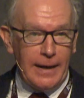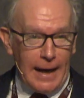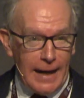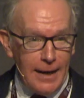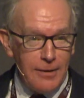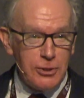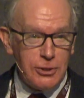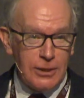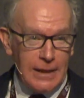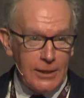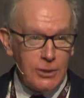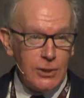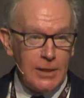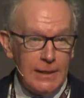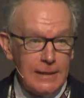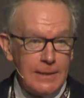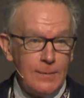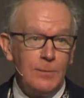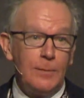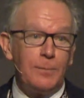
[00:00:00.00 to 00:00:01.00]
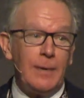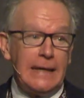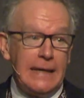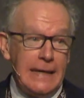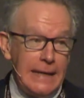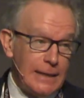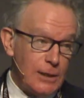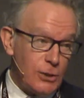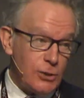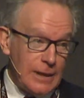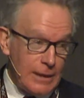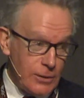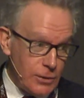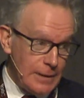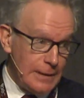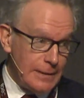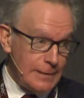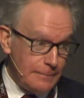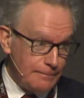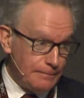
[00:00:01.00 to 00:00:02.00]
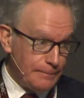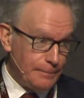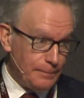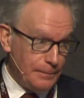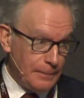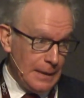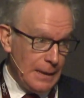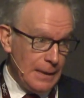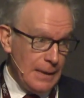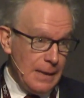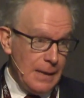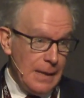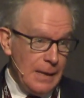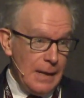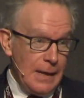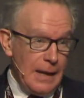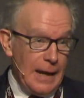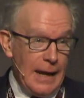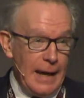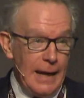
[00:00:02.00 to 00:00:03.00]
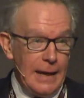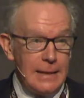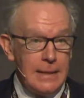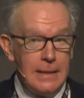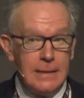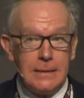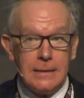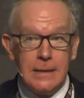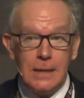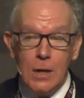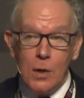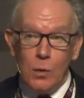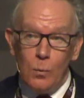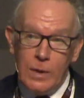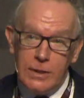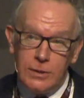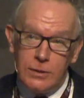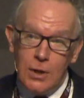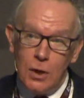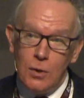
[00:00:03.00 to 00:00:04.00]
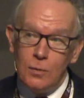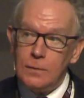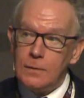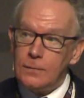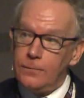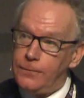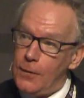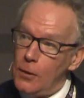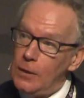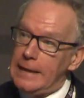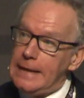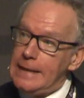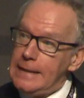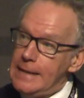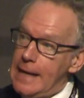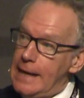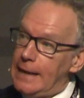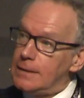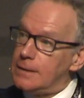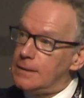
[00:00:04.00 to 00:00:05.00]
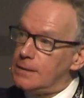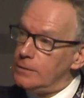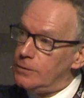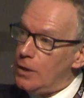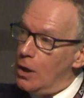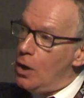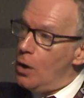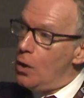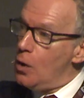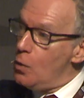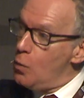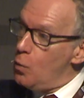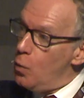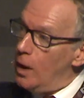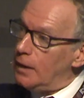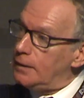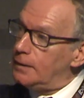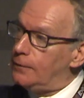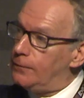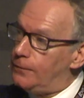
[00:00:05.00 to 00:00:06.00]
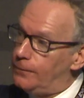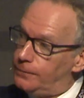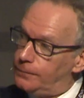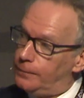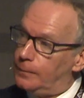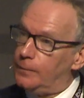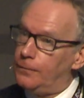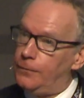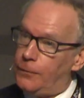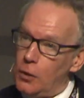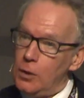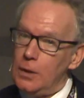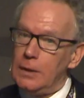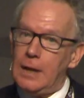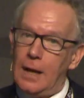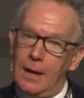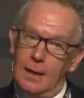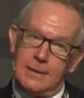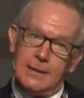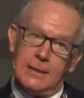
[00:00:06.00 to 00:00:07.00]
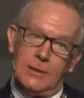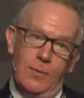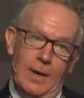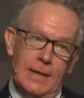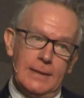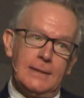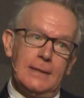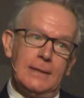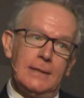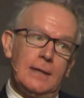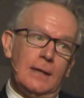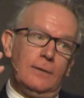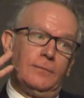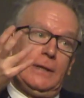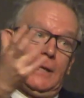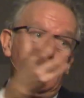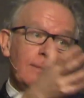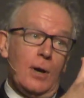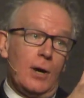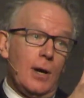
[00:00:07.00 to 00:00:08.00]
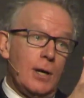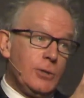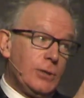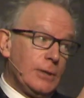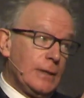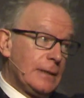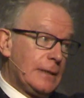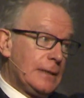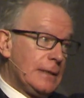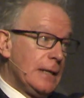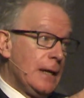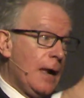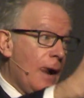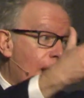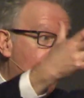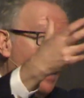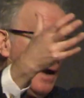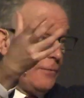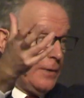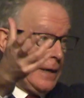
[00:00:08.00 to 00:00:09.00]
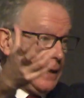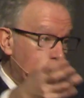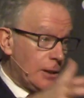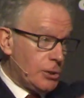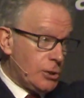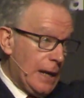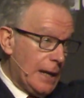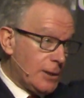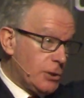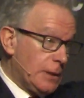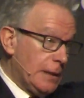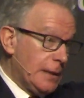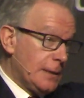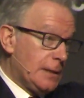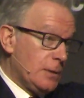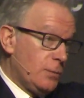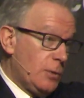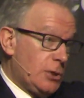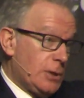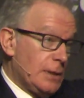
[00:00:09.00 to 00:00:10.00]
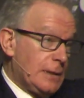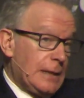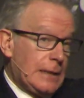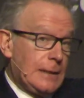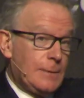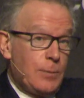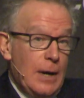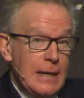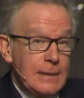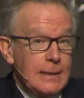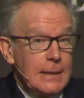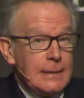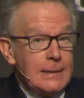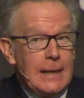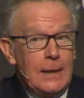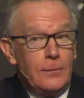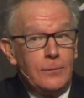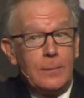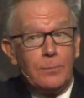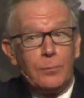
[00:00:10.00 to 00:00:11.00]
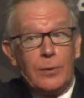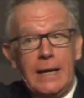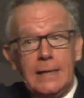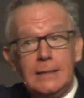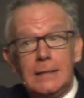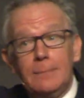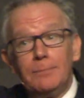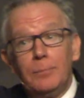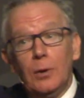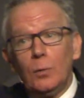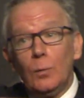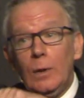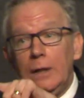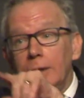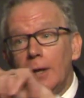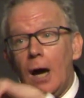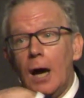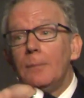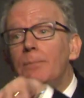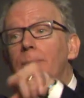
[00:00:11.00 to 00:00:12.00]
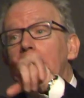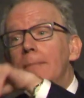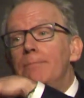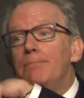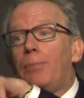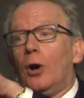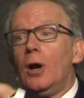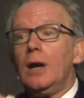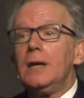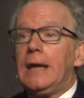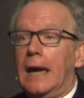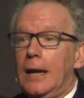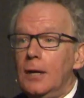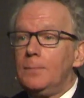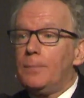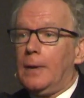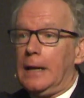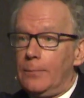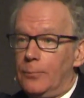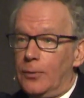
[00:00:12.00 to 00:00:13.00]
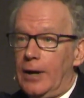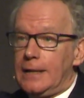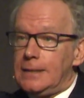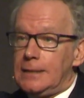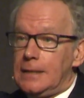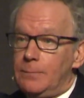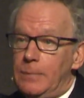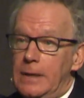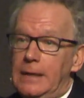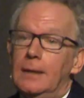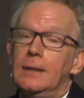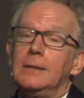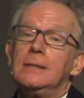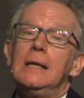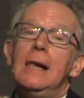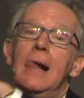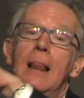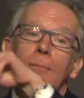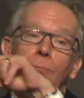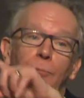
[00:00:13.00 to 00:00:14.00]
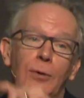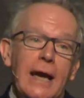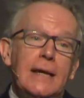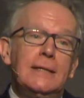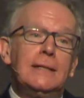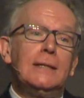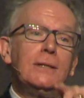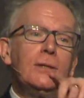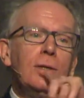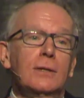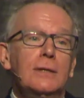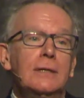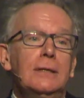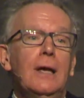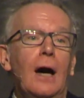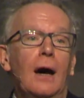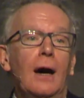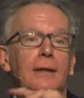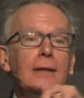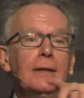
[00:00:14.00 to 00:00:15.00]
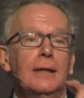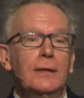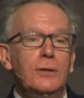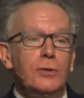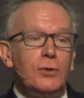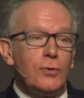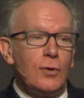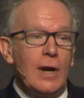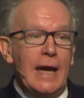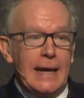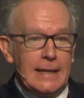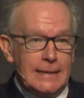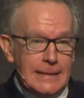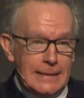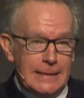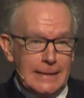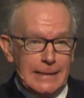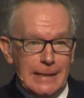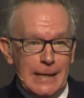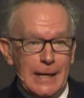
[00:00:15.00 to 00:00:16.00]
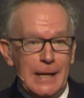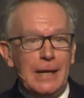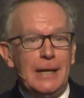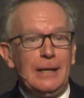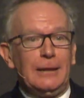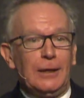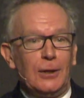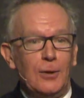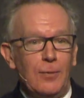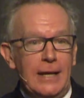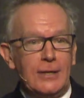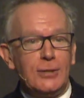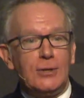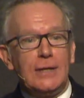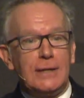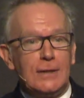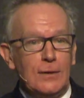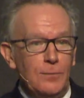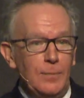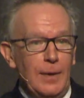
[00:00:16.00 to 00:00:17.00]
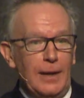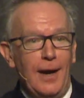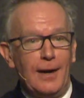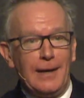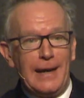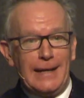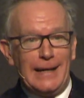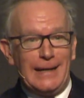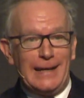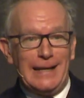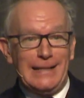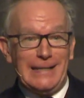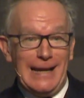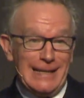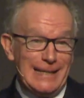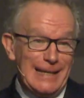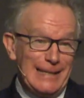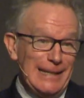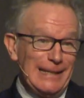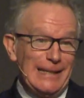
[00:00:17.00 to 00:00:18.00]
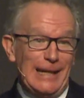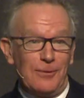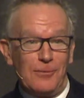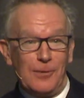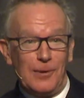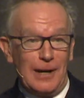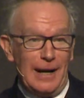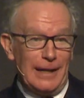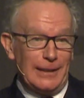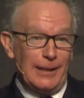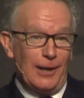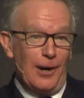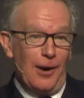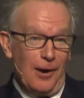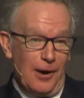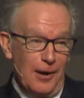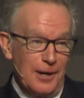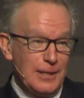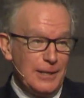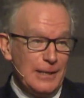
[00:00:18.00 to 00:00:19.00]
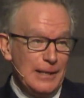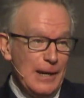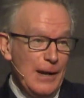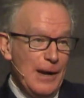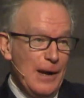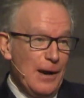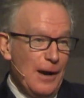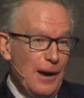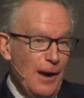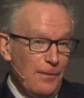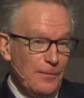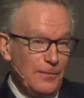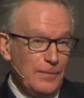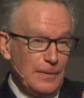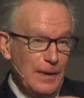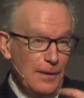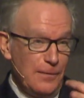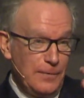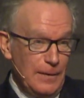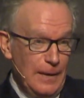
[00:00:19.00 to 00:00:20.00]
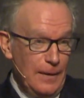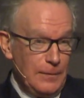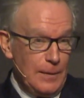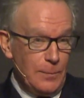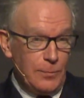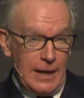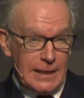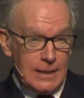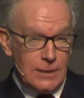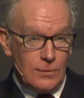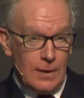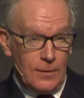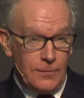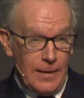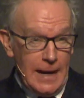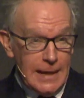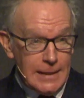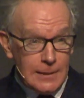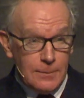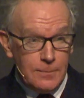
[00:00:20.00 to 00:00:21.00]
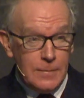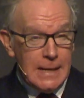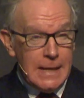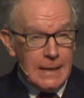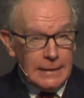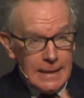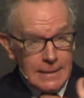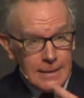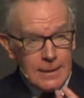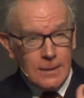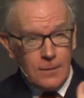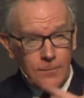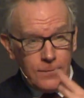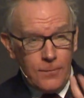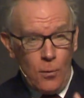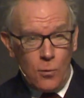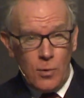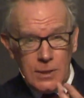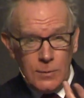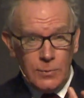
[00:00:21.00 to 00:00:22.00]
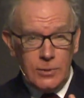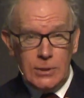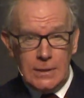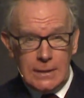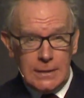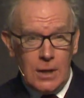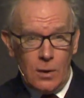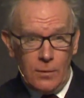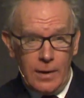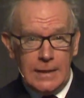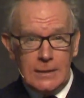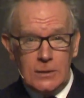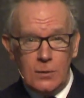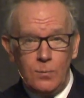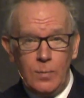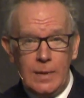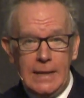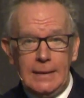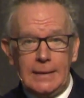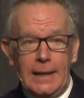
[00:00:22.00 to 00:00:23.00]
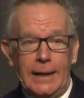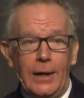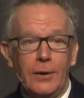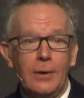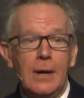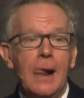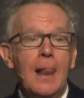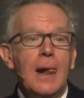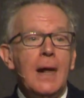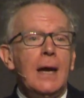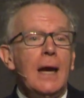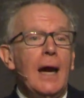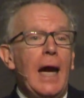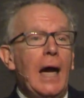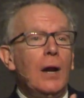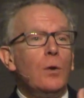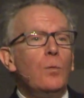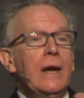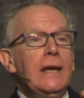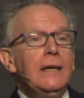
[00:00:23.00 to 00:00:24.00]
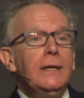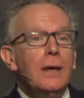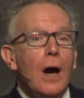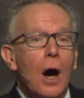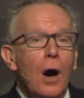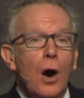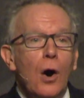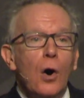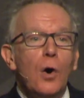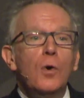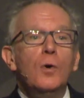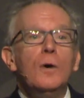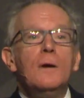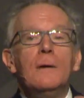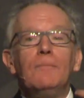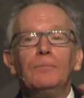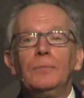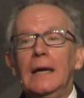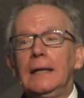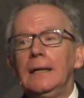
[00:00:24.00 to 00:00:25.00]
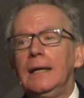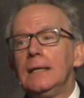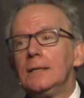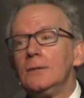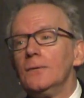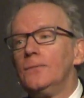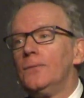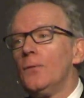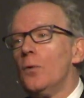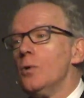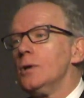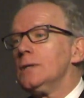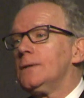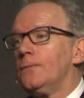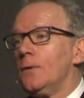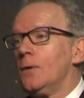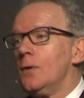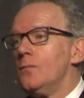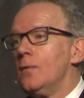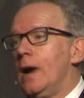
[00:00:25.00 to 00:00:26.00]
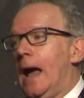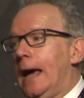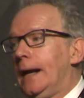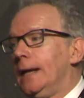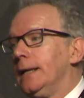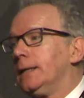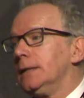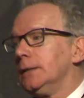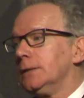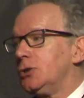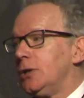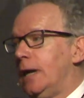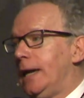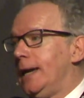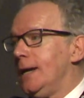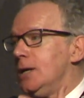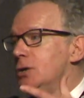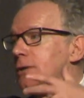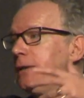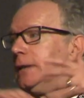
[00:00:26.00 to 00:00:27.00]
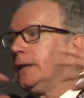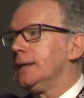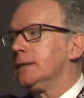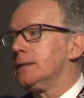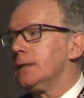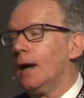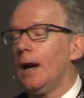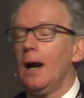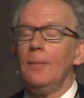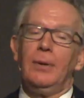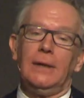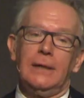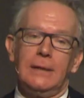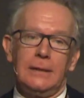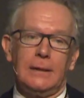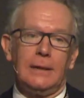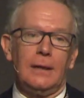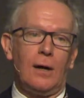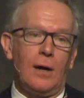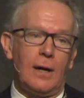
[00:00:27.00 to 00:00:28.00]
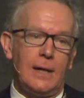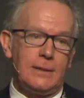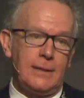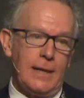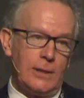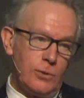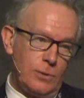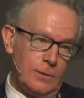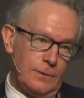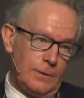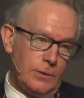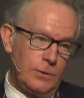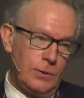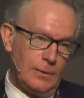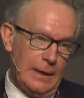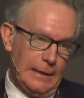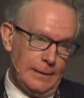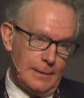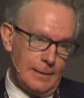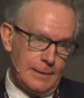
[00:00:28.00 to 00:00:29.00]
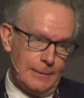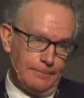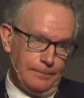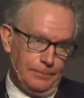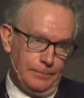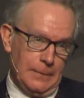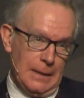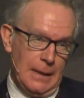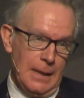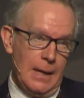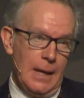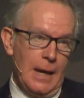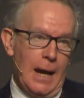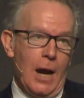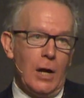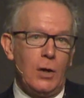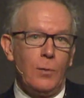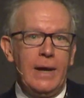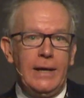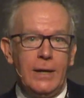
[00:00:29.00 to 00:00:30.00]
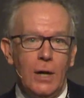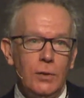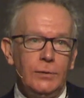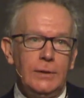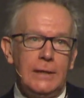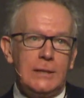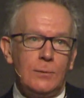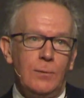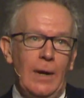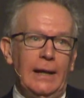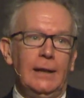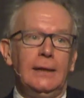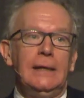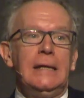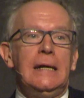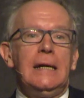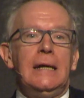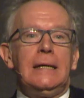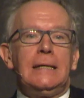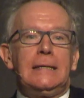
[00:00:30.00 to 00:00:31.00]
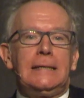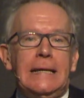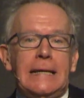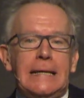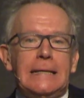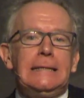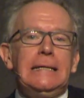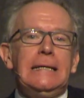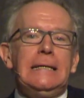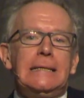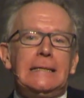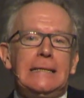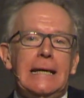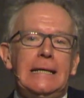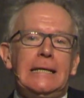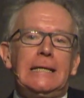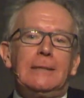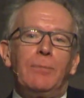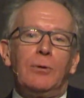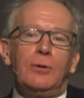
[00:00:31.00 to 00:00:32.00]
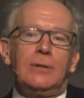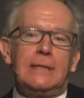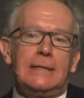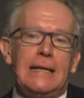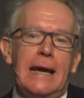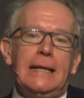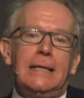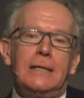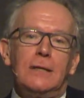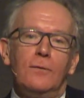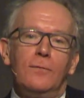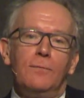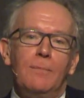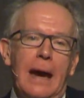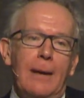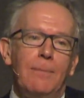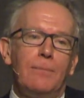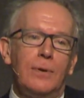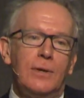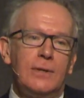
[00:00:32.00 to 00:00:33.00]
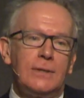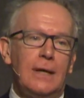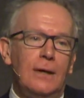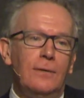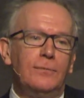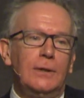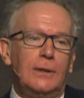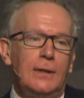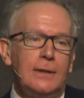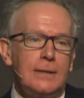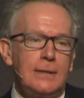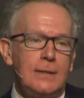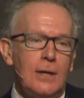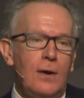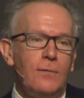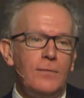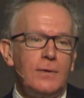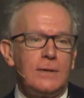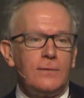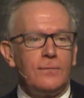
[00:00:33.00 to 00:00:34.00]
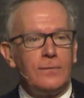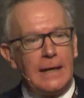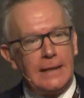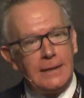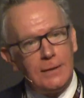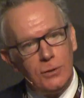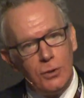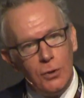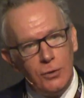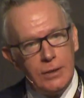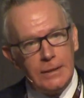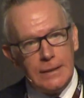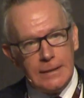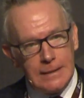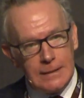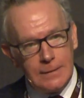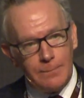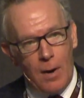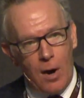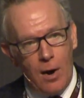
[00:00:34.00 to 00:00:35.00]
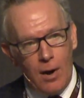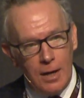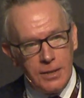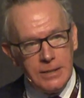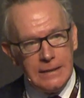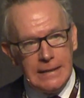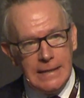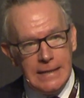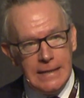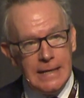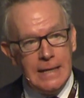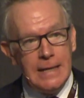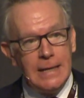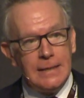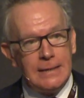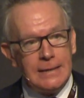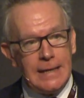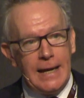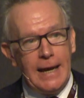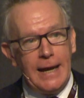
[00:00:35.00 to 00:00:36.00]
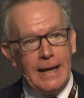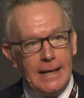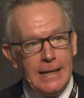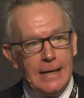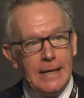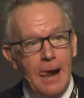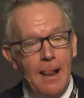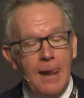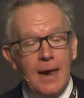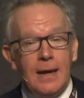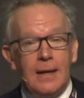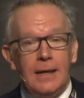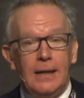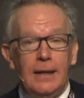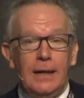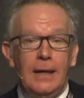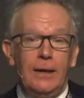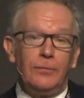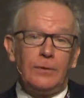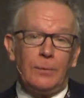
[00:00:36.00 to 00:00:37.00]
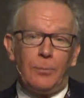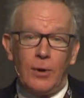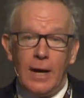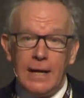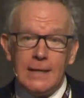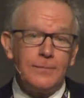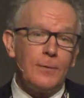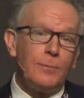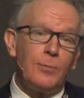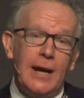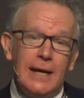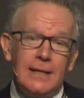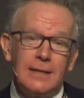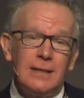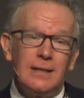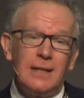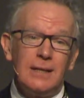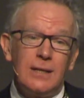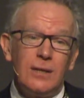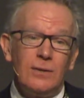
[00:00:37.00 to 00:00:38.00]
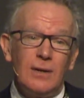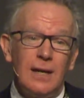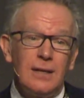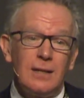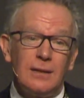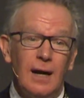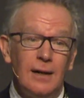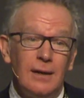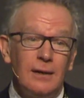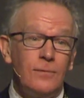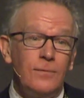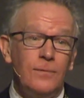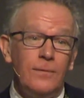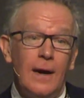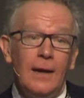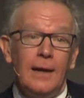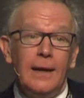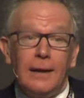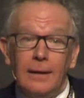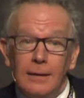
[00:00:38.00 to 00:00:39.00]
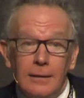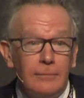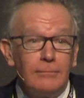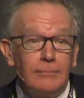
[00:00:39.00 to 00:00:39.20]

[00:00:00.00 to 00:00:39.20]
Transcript: Irish nationalism, but by English nationalism. And we don't fully yet know what the full consequences of the emergence of an English nationalism, which has expressed itself in Brexit, but will not be burned out by Brexit, because Brexit does not address the questions of belonging and identity that were at the heart of the Brexit referendum. This is a force which is going to be there, and we know that it's a force for radical change in the entire political architecture of the two islands. How do we know this? Well, 66% of members of the Conservative and the Unionist Party say, if the price for Brexit is a united Ireland, fine.